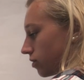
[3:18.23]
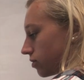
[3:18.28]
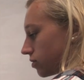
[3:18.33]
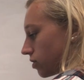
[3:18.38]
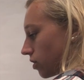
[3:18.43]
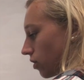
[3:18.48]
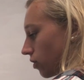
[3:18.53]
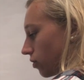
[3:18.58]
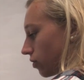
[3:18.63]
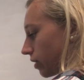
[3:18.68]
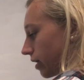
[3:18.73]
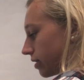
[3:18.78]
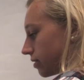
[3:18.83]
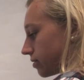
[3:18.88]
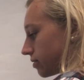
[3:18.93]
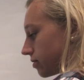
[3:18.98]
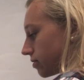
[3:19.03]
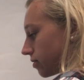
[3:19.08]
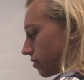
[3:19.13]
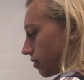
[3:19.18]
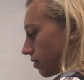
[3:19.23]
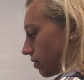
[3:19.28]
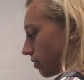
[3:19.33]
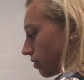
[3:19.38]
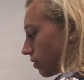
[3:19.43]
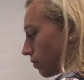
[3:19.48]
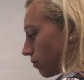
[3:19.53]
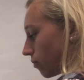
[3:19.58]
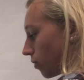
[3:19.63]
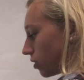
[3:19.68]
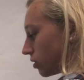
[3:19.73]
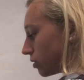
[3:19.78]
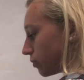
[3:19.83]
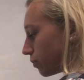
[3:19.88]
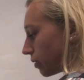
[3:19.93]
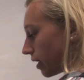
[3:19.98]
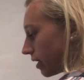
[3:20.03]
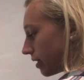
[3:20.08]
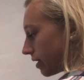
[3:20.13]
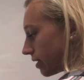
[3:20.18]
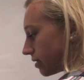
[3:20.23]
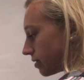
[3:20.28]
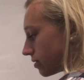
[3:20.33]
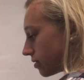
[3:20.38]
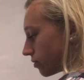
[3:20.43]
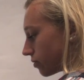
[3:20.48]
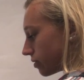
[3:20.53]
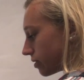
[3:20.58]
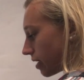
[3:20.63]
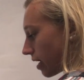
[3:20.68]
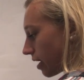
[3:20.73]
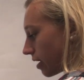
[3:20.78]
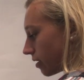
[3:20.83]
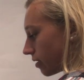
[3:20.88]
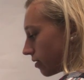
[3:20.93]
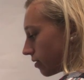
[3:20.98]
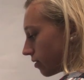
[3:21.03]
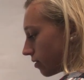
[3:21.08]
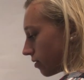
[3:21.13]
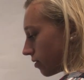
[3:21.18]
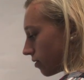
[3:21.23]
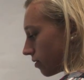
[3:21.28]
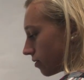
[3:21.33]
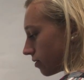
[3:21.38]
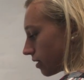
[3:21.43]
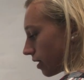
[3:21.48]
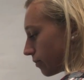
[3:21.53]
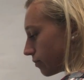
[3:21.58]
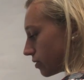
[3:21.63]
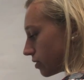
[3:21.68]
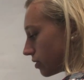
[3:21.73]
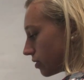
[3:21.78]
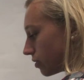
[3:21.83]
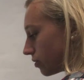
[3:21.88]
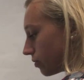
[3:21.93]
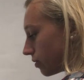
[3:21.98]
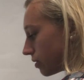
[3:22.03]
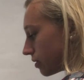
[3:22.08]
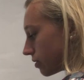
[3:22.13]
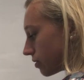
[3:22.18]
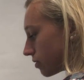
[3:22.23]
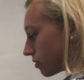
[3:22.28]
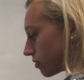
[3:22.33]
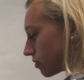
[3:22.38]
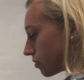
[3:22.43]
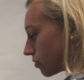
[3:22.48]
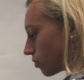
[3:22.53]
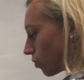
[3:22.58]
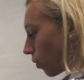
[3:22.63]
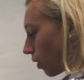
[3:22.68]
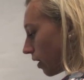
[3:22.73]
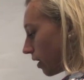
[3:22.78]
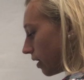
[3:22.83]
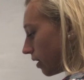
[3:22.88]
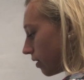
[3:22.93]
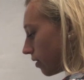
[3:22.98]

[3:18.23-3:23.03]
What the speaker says: So let's multiply this. So 10 times 2 is 20,